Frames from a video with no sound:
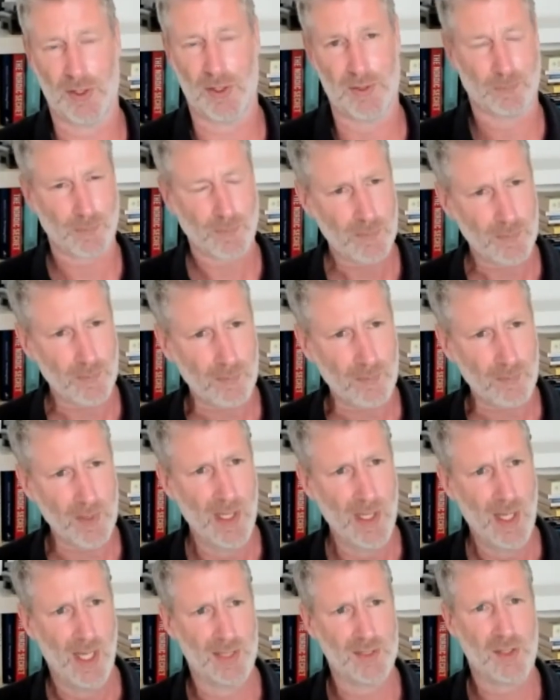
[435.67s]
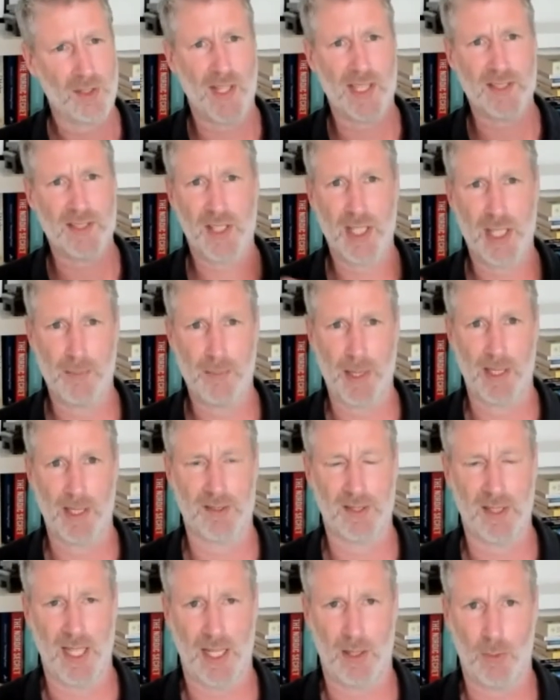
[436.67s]
And so that's
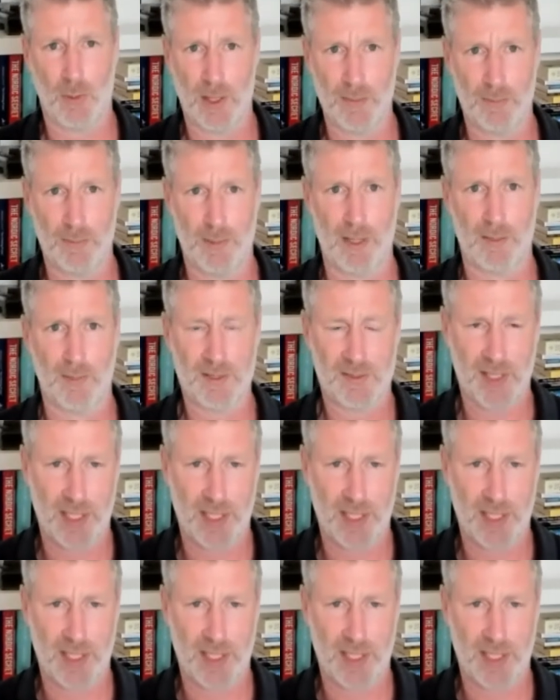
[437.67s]
keeping us in equilibrium.